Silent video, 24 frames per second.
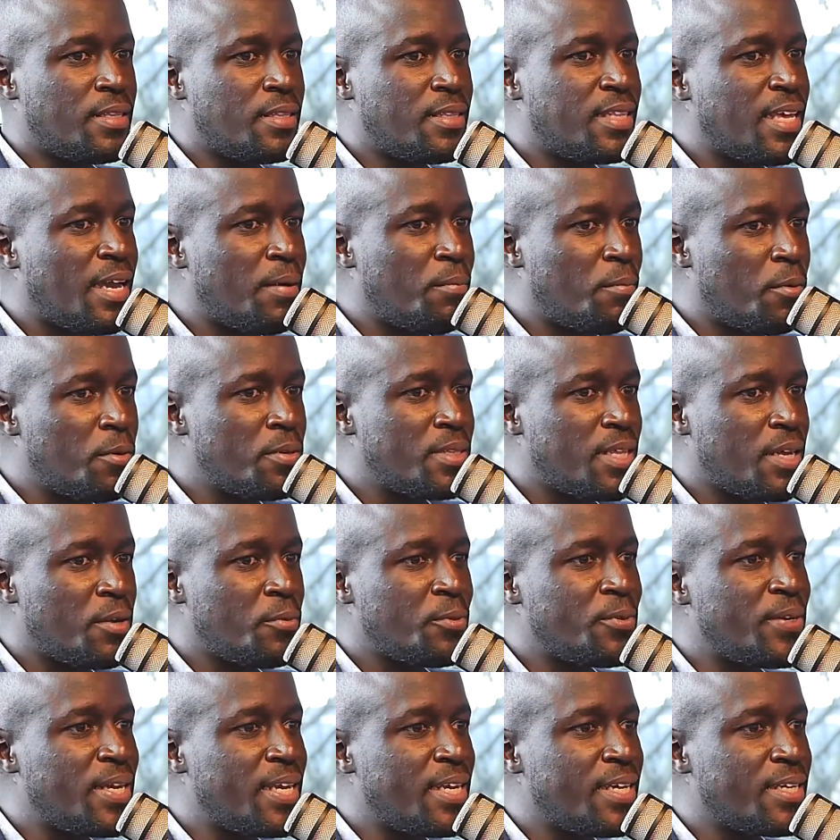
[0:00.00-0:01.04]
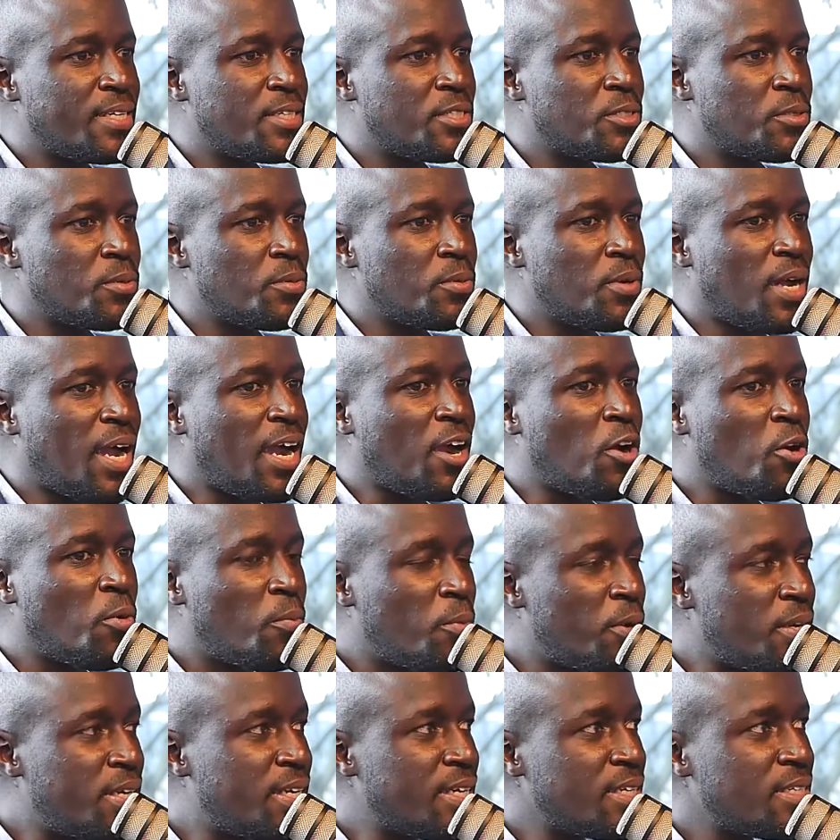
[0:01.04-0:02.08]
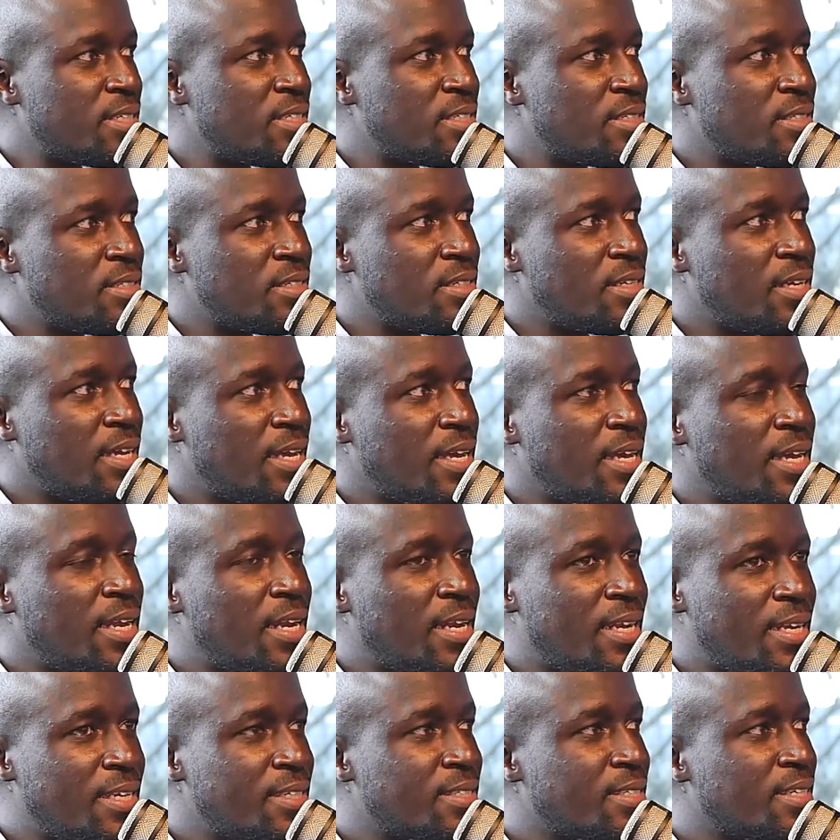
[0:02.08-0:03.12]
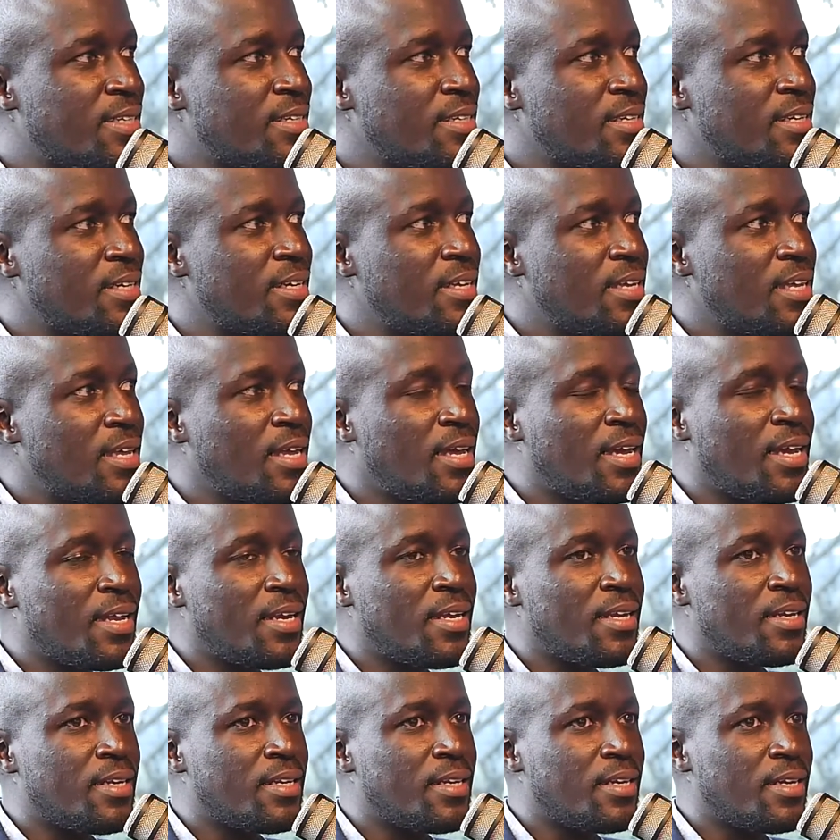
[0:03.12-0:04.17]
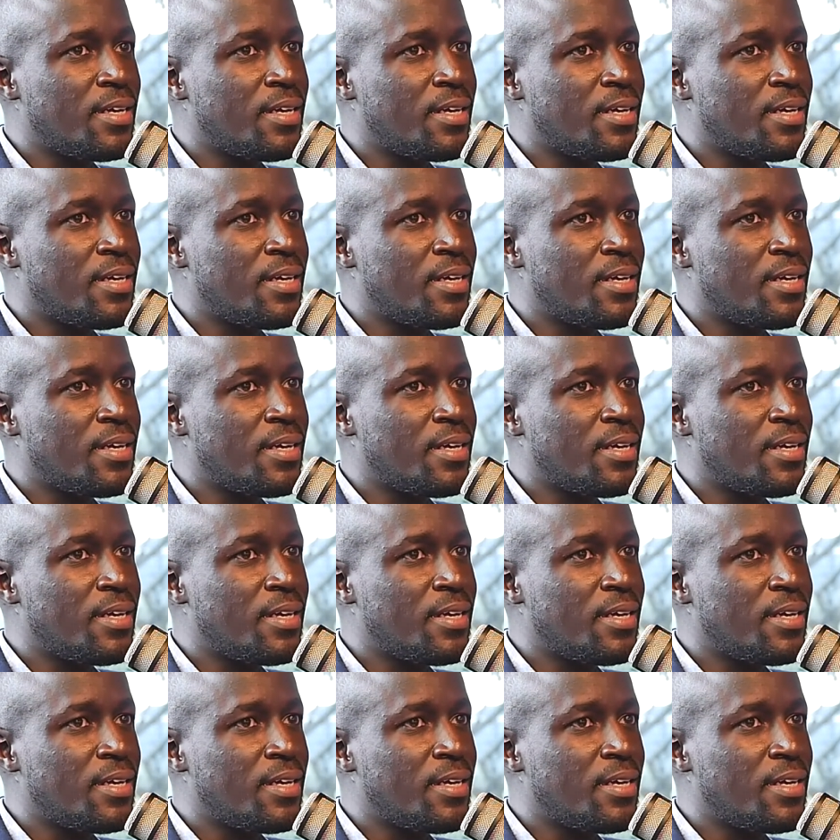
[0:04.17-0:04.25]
They are more than willing to accommodate, listen, and